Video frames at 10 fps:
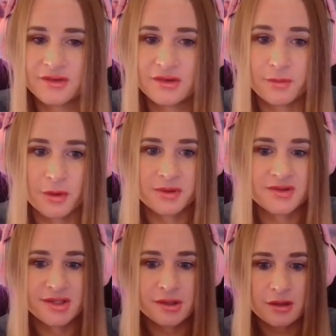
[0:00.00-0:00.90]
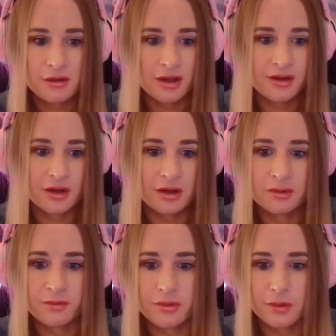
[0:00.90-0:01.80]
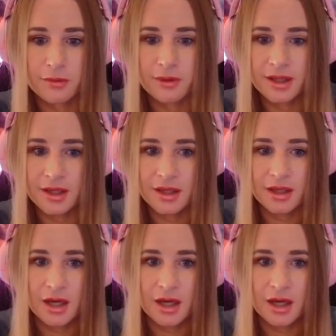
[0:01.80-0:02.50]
a proper casino, I think I would probably